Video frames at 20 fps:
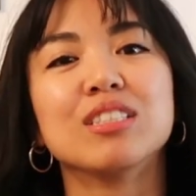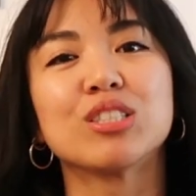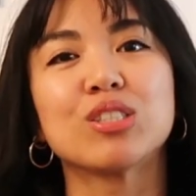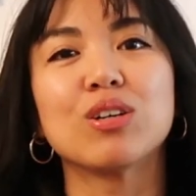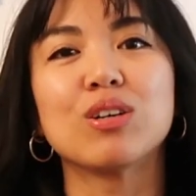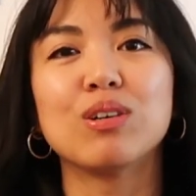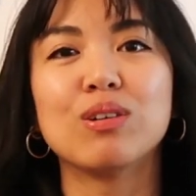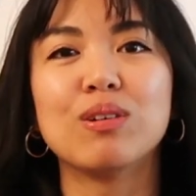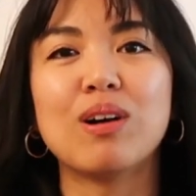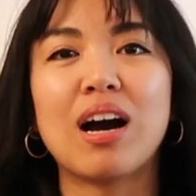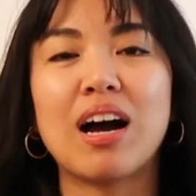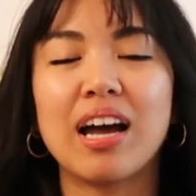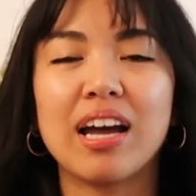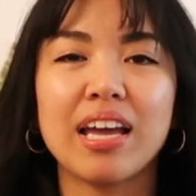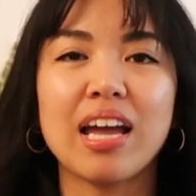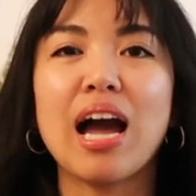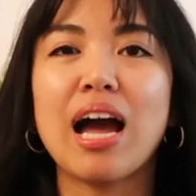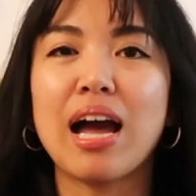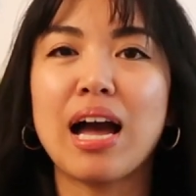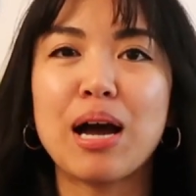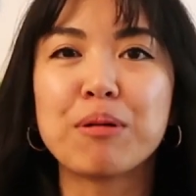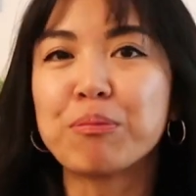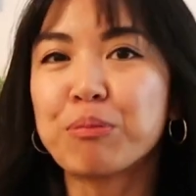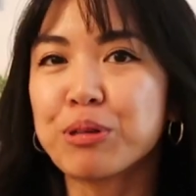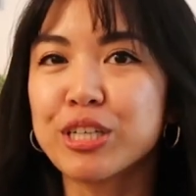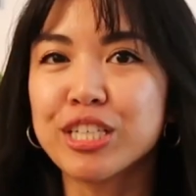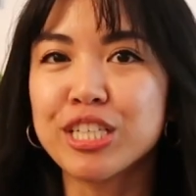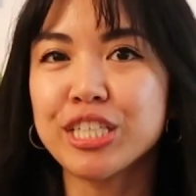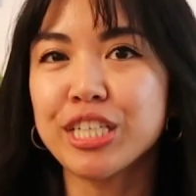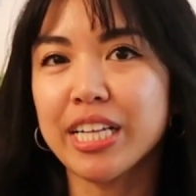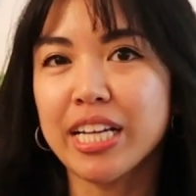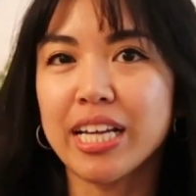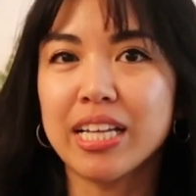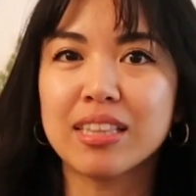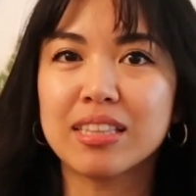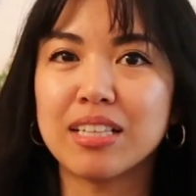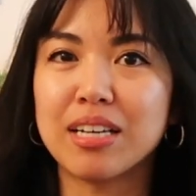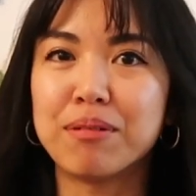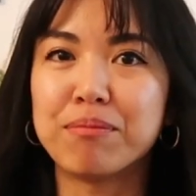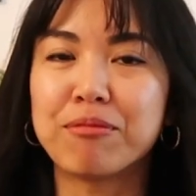So I
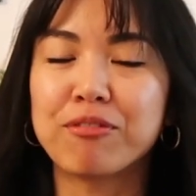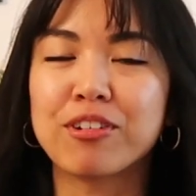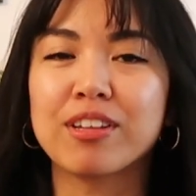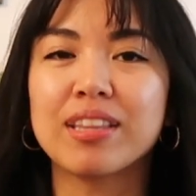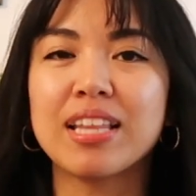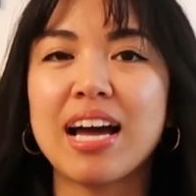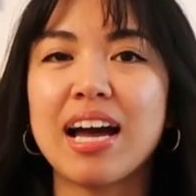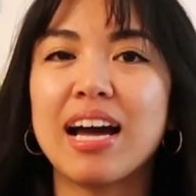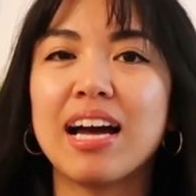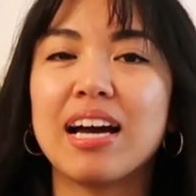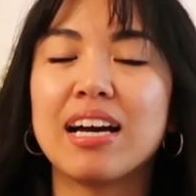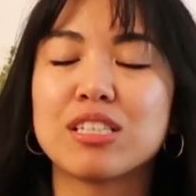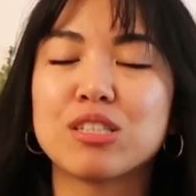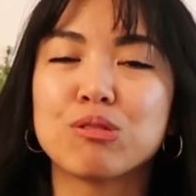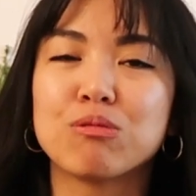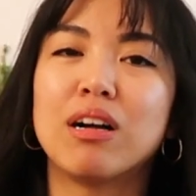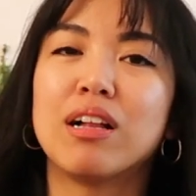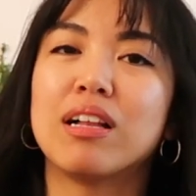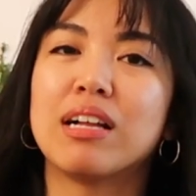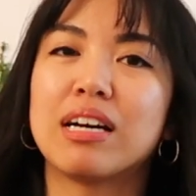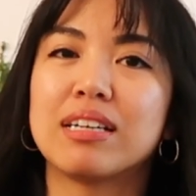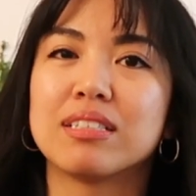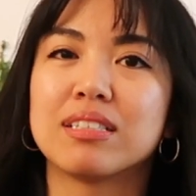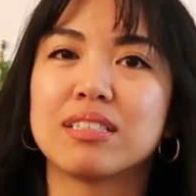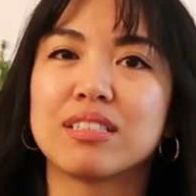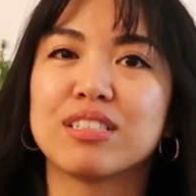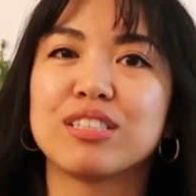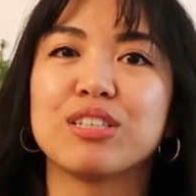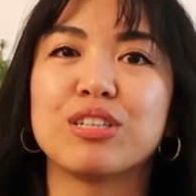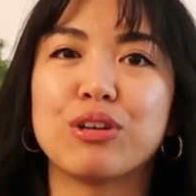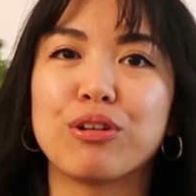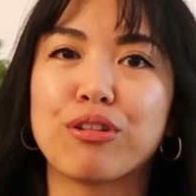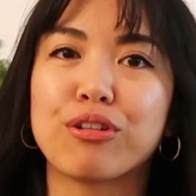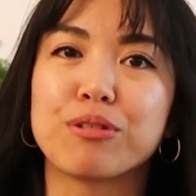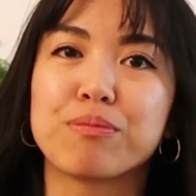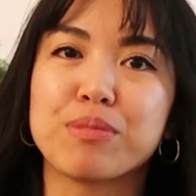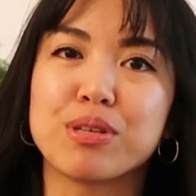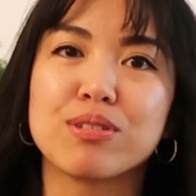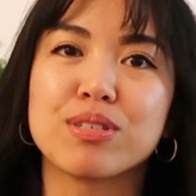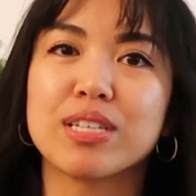appreciate them for that, as well as, you know,
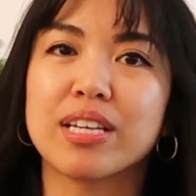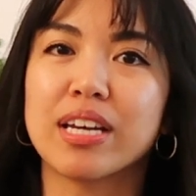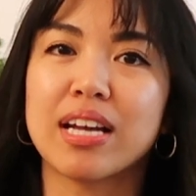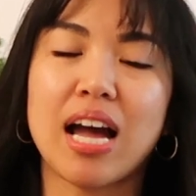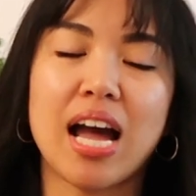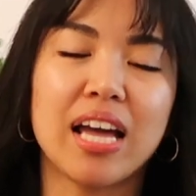their music.